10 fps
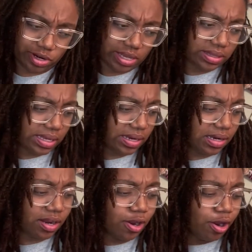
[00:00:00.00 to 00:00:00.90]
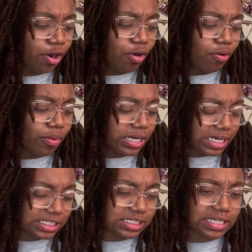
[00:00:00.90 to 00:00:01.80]
And then one day
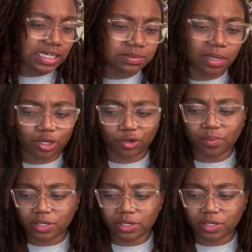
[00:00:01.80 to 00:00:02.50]
she texted me out of nowhere,